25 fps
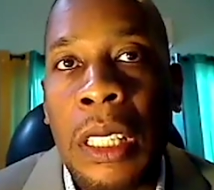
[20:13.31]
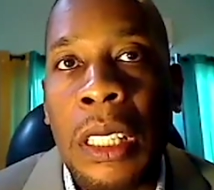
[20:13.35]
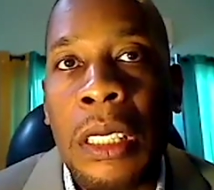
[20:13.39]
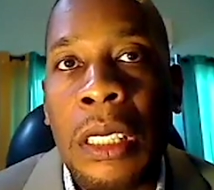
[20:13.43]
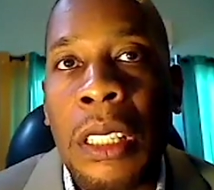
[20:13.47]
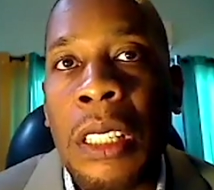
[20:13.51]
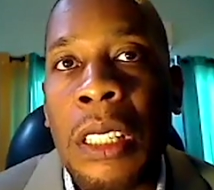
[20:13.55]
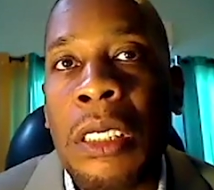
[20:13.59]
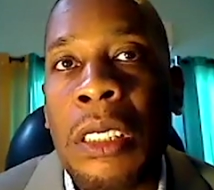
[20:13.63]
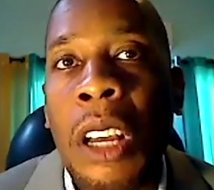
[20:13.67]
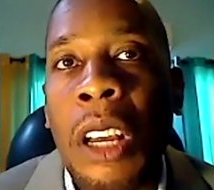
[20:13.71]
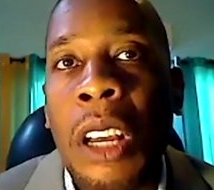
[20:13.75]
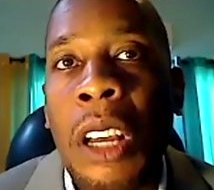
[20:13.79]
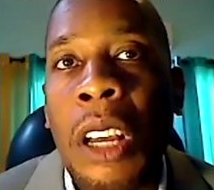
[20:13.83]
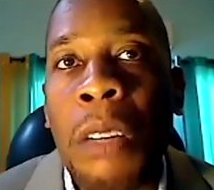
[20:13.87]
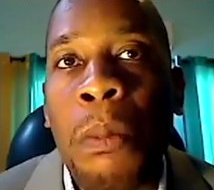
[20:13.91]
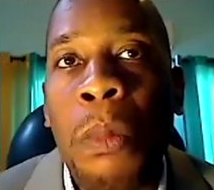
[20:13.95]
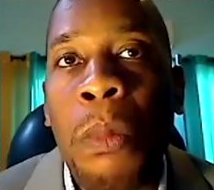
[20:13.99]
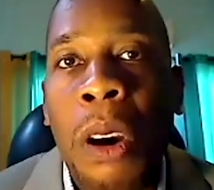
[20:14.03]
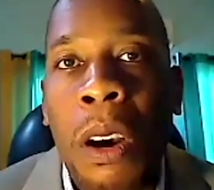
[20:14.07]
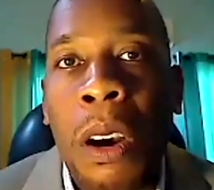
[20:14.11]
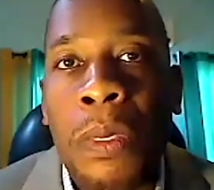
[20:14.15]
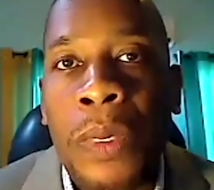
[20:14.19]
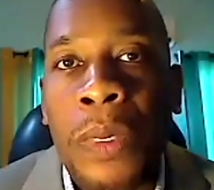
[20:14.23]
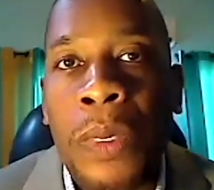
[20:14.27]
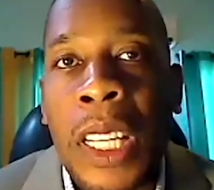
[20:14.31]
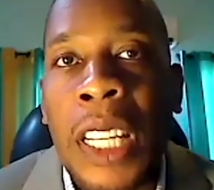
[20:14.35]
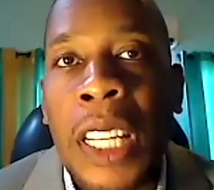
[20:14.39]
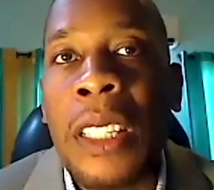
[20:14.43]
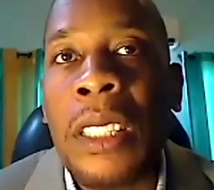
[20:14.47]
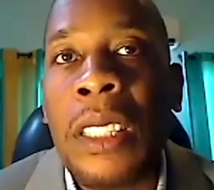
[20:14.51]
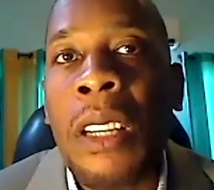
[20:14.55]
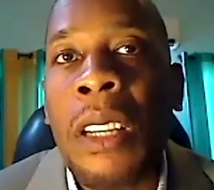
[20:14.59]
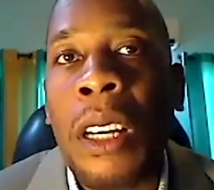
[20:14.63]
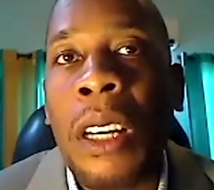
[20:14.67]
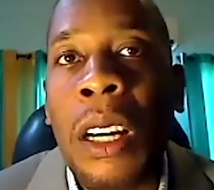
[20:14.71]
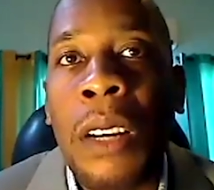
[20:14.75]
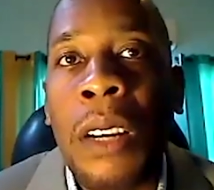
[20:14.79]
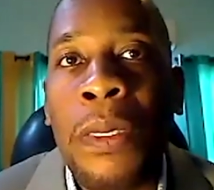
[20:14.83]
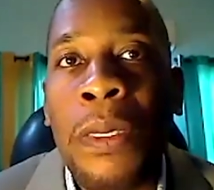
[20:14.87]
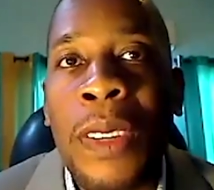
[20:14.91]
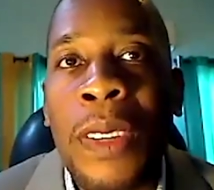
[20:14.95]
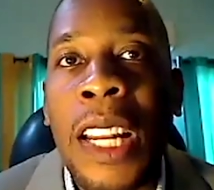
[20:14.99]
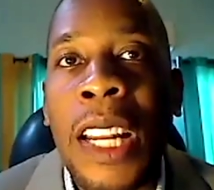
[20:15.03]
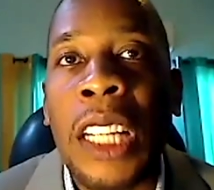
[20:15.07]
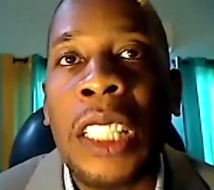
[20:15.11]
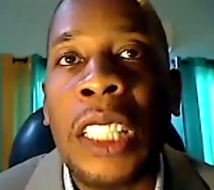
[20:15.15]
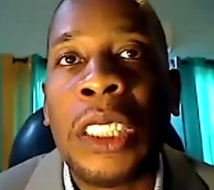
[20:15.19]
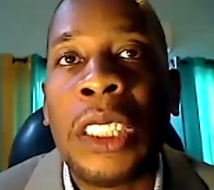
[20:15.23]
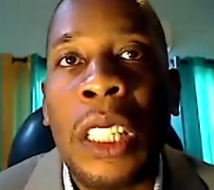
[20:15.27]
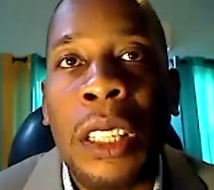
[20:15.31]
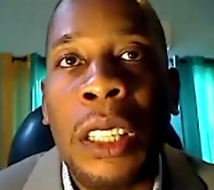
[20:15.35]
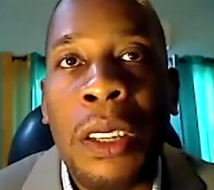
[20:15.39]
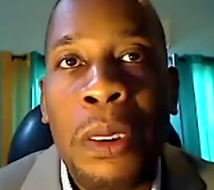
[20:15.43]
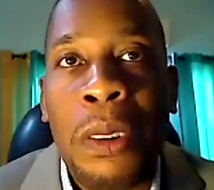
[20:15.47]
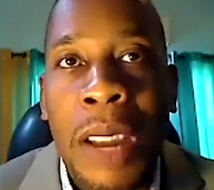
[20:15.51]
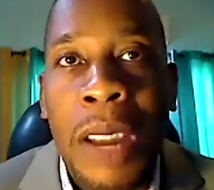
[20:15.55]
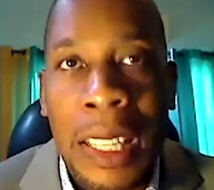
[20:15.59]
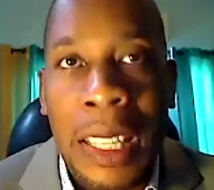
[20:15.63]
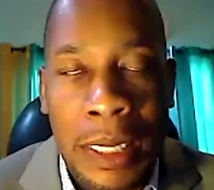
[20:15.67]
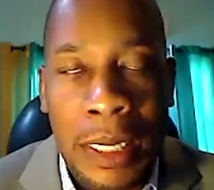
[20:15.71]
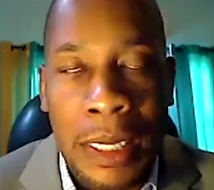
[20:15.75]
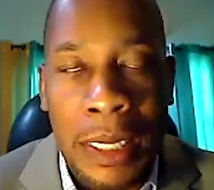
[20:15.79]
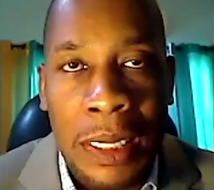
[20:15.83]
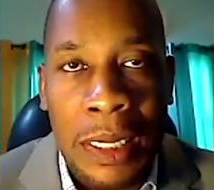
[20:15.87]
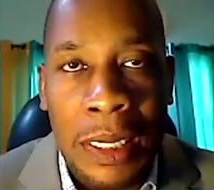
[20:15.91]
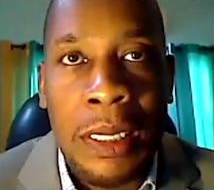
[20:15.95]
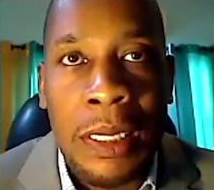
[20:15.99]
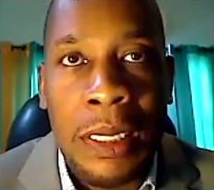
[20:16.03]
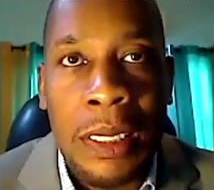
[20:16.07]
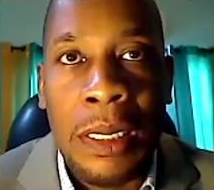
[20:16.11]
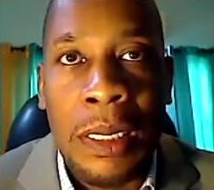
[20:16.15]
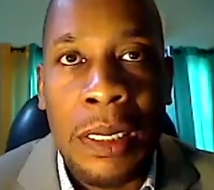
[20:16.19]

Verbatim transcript: does not morph into a financial crisis?